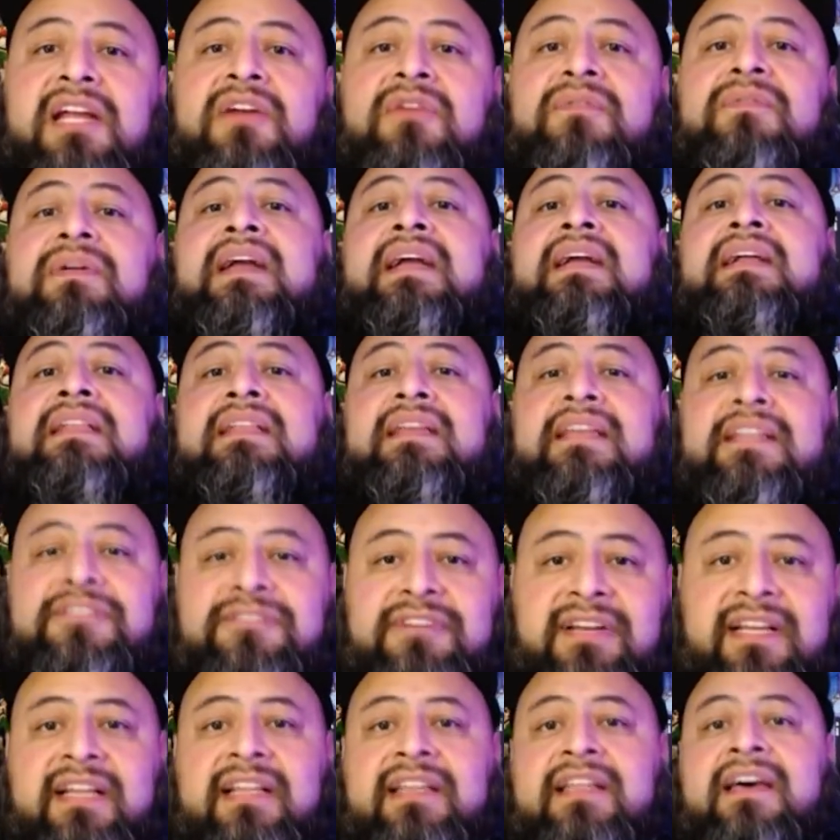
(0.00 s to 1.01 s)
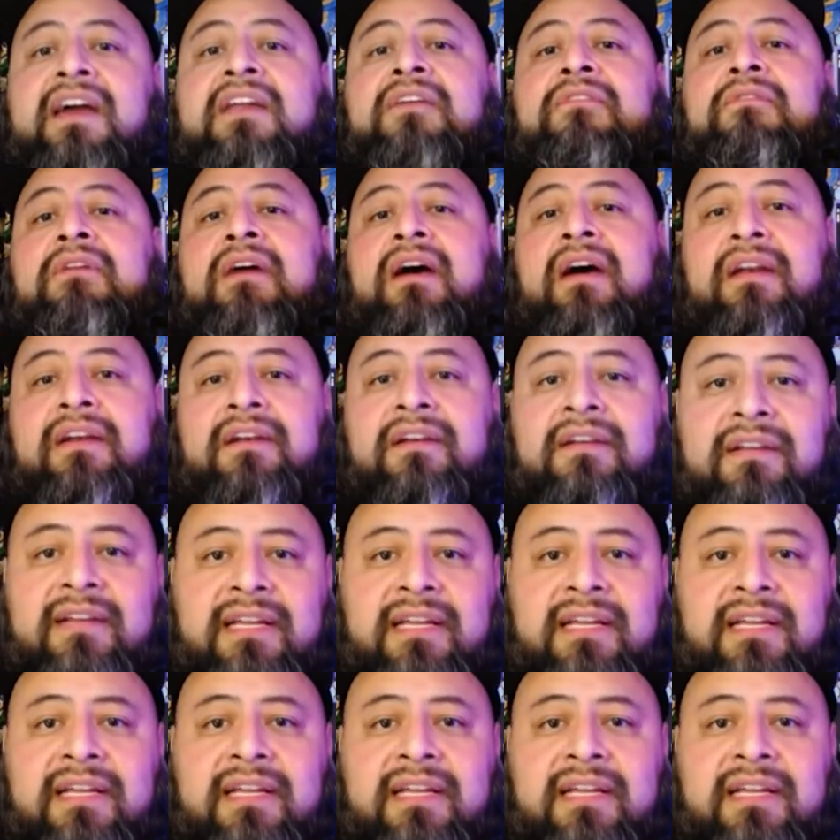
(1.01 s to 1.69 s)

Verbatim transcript: correctly, drink a lot of water,